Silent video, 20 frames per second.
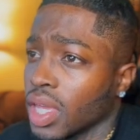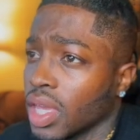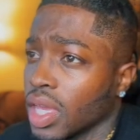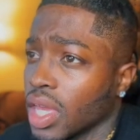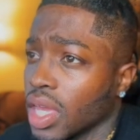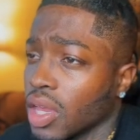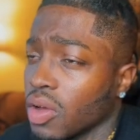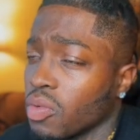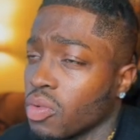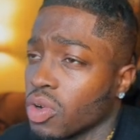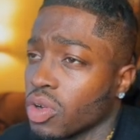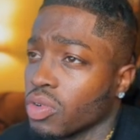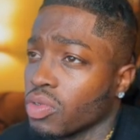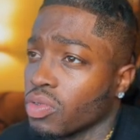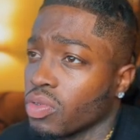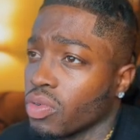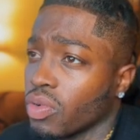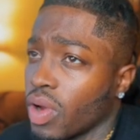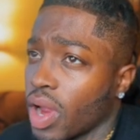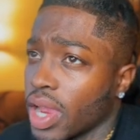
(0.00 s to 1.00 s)
it went
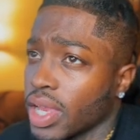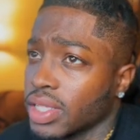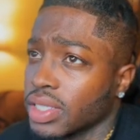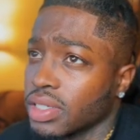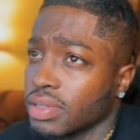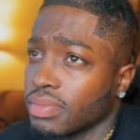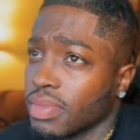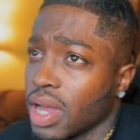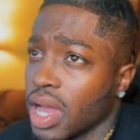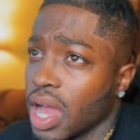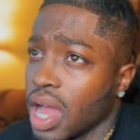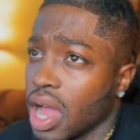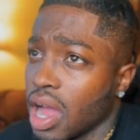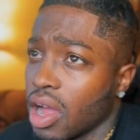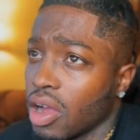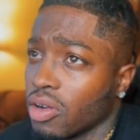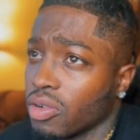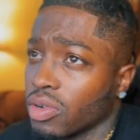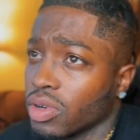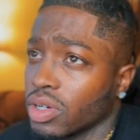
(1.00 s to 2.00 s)
right to my
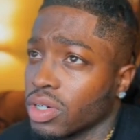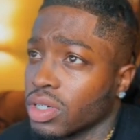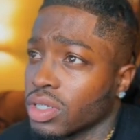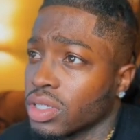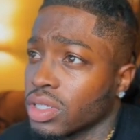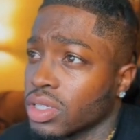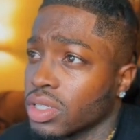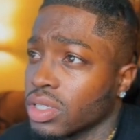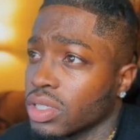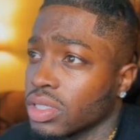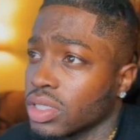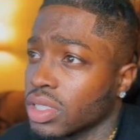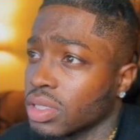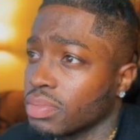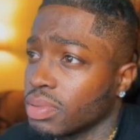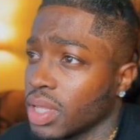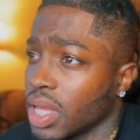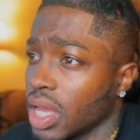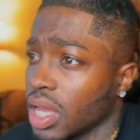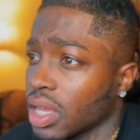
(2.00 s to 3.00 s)
hour
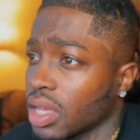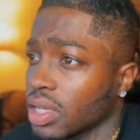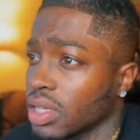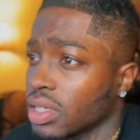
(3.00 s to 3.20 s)
supply,